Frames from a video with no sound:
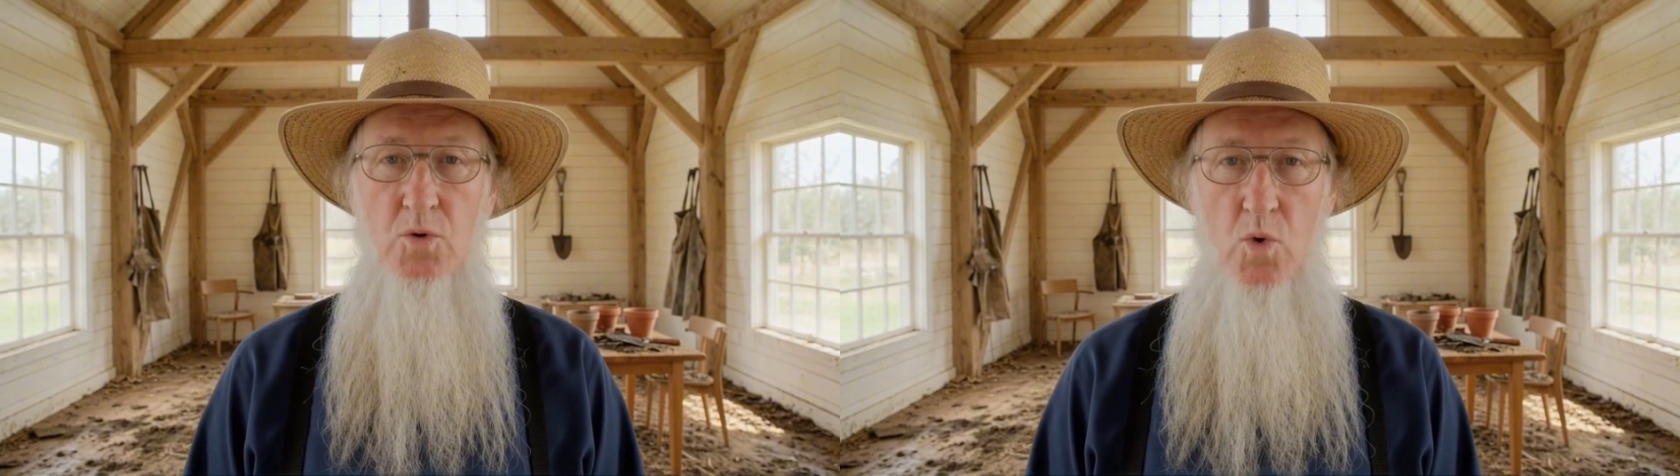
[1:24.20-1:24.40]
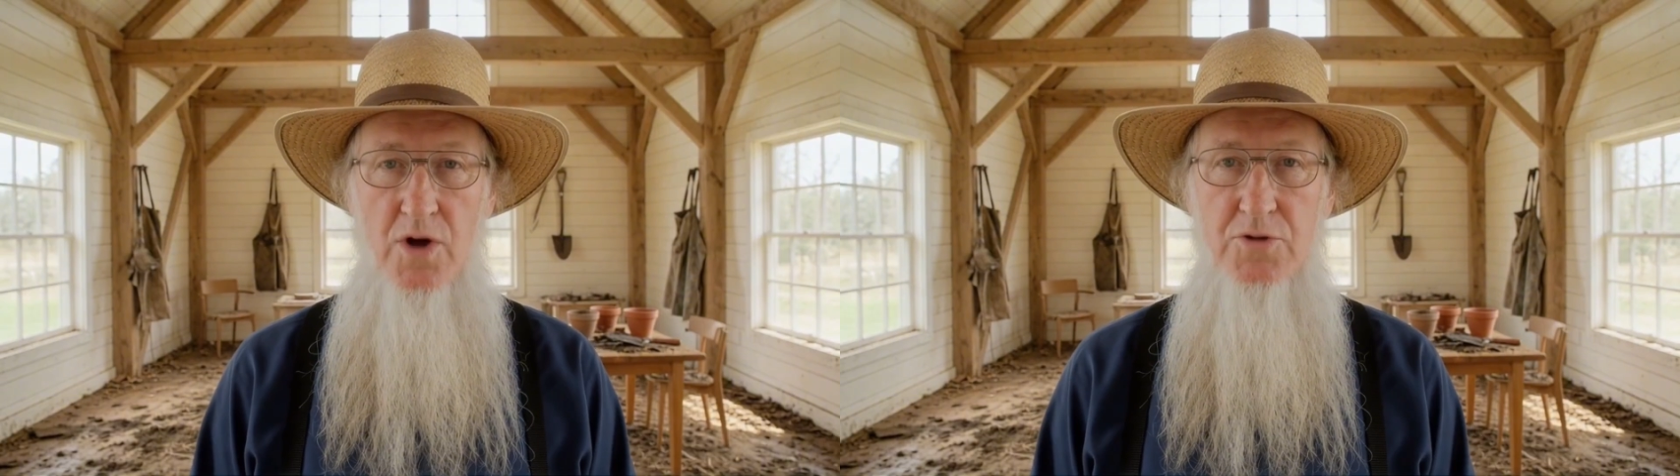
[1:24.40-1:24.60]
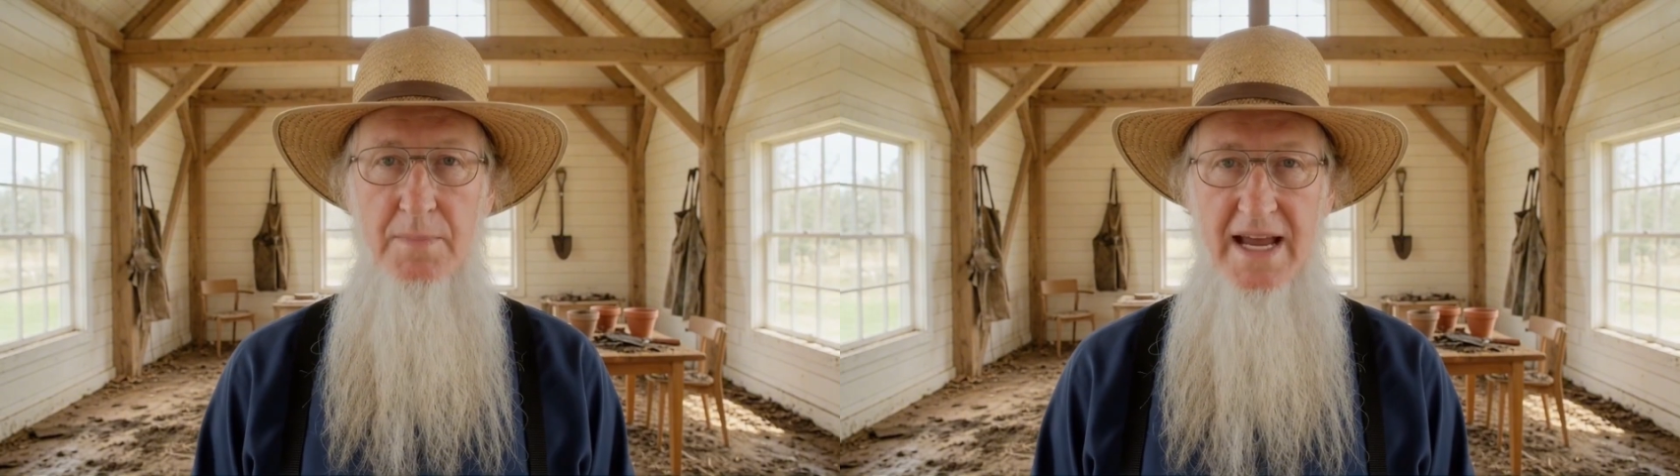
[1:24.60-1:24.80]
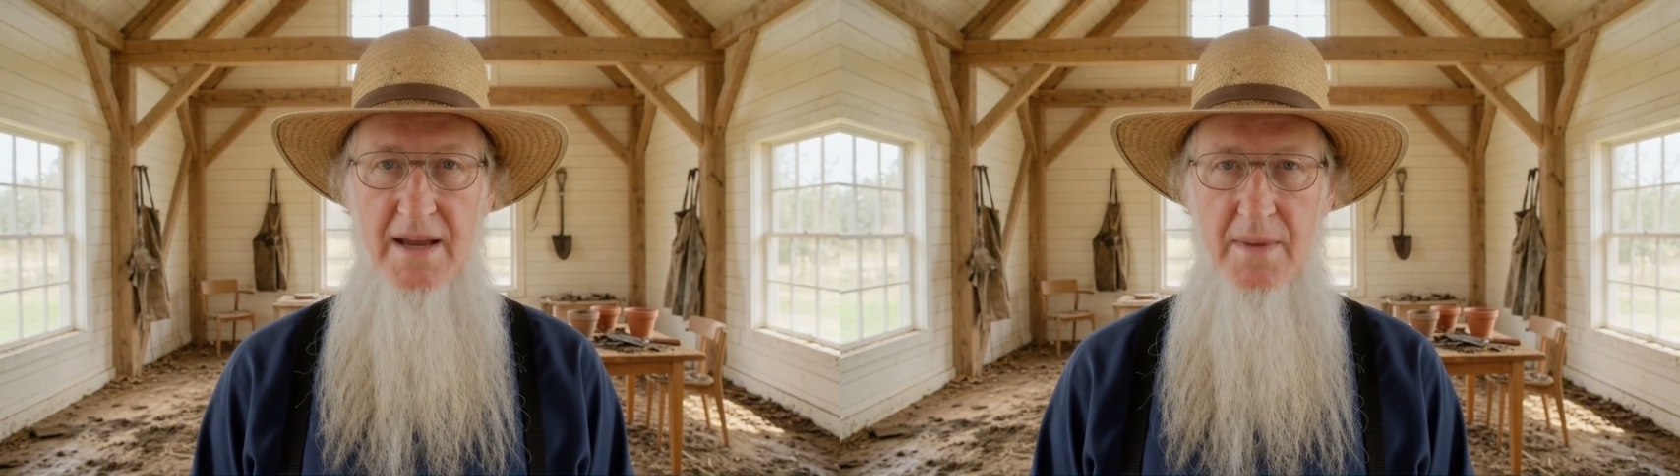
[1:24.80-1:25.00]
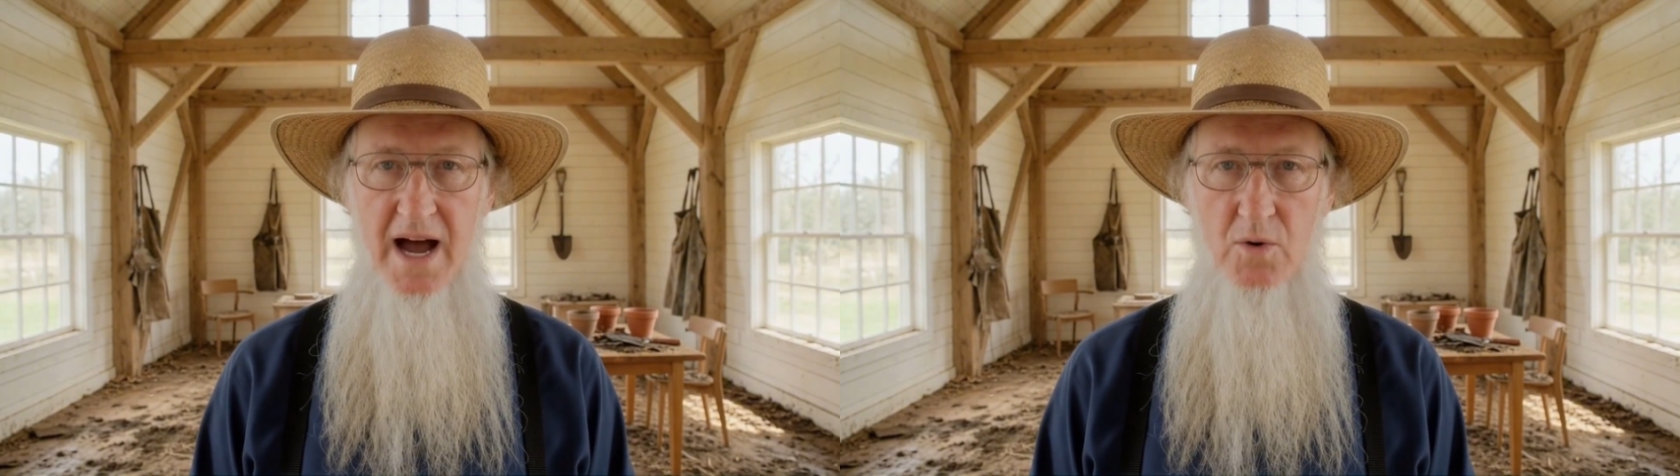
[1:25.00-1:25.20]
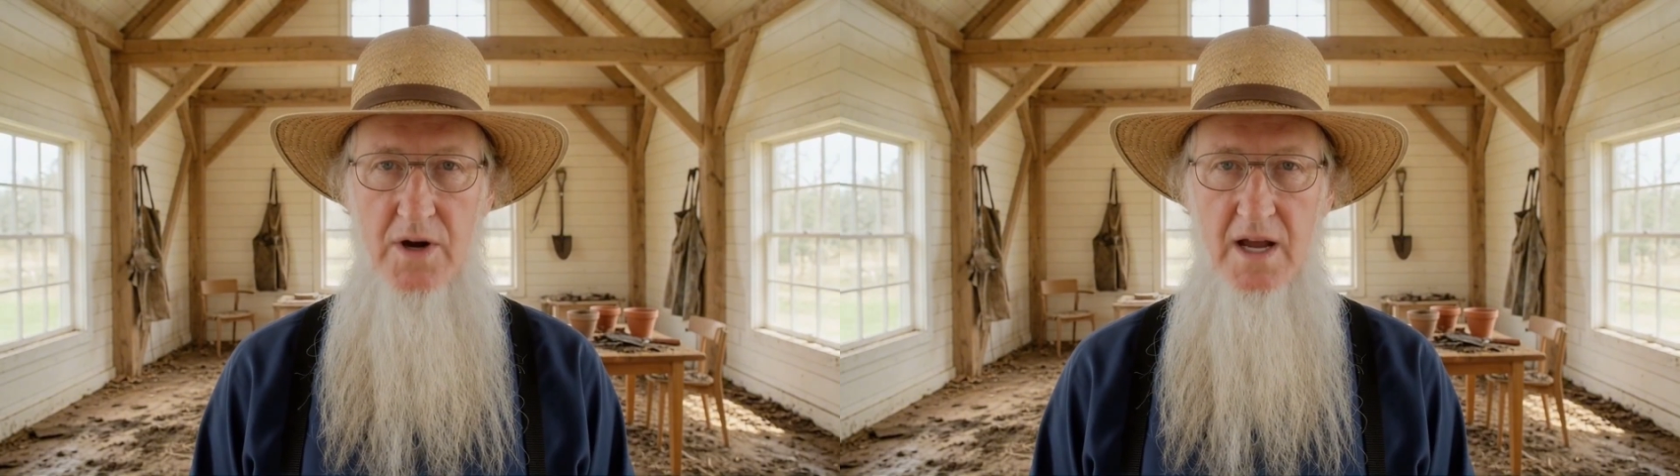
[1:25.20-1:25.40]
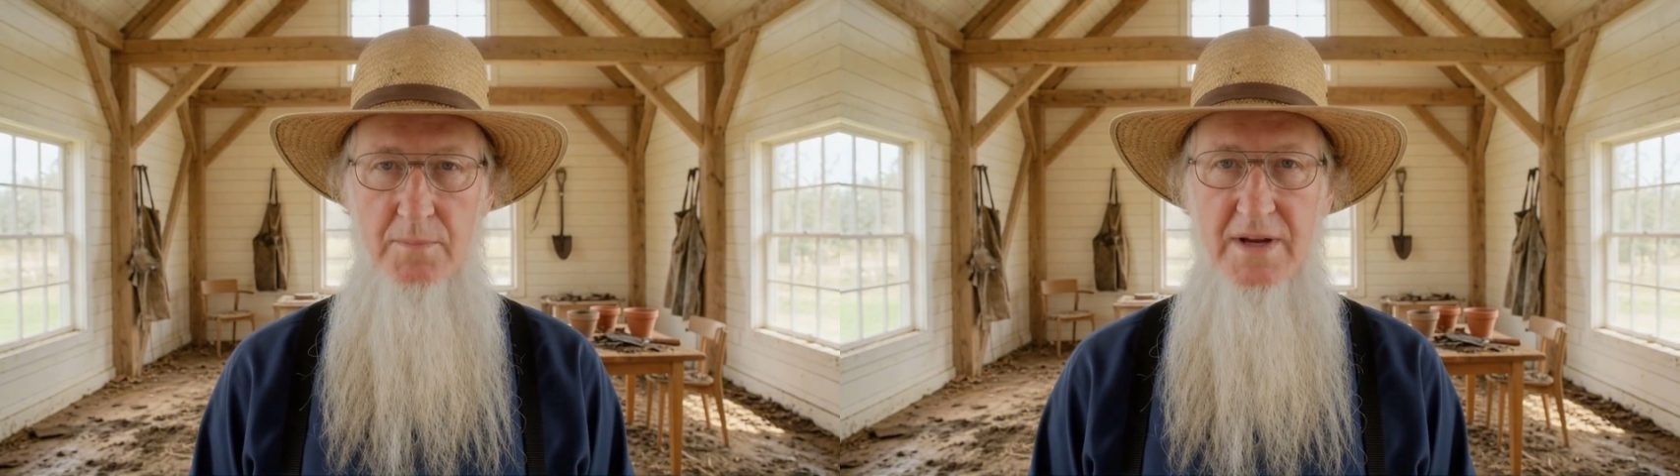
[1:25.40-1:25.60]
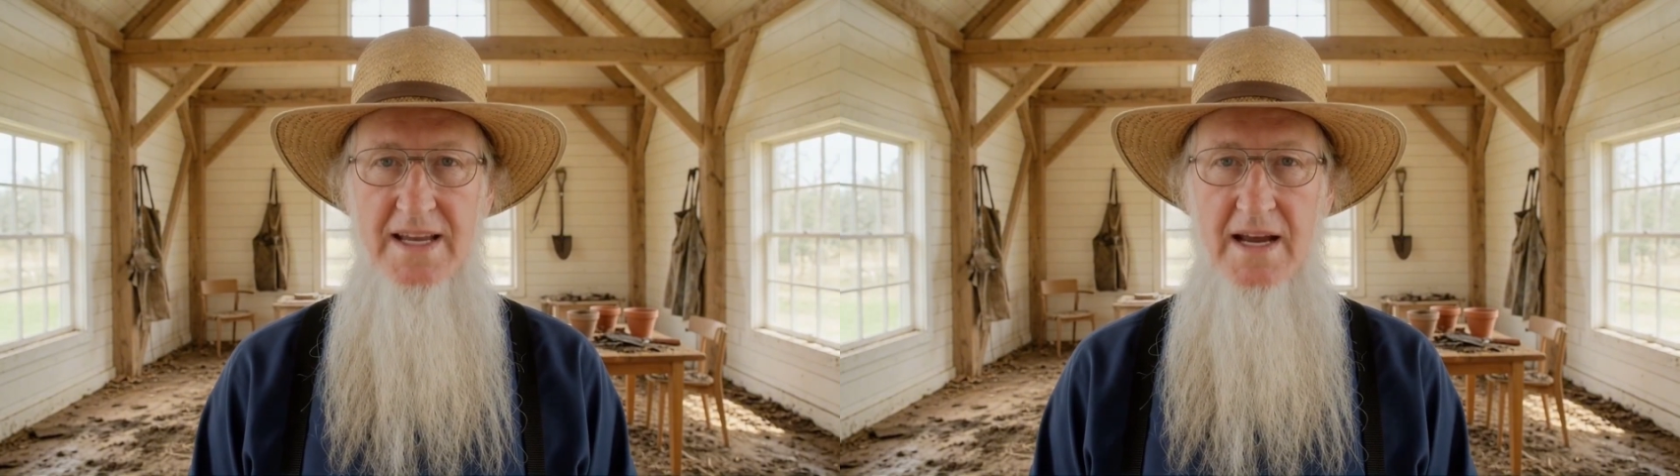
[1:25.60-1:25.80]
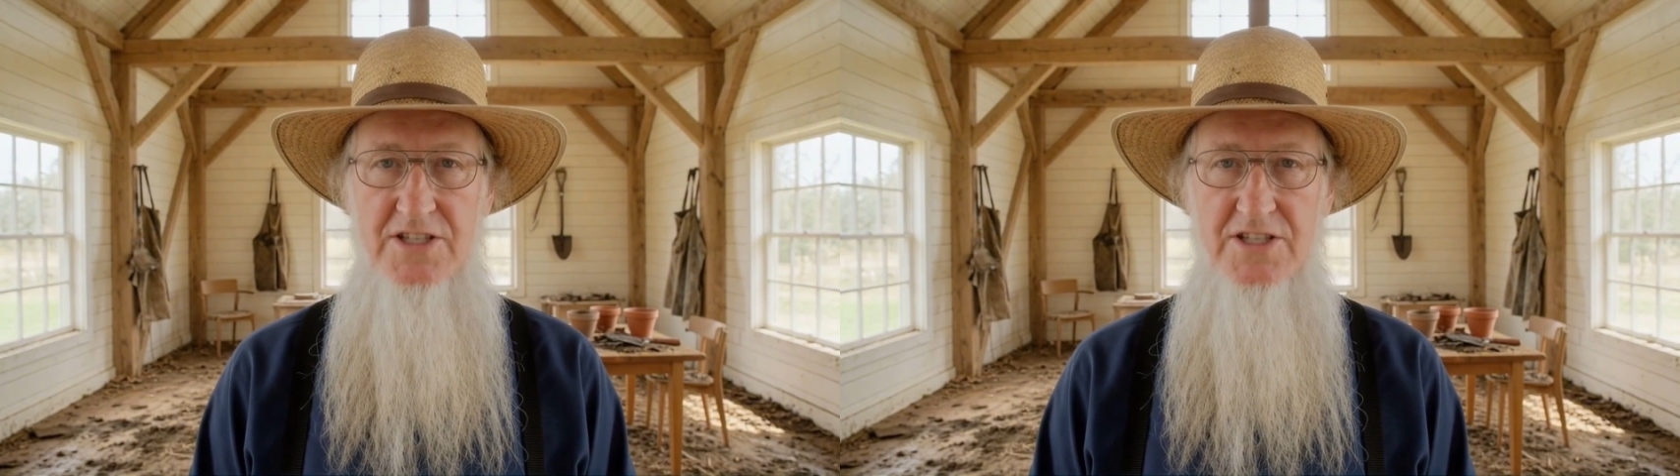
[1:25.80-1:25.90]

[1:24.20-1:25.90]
once paid a power company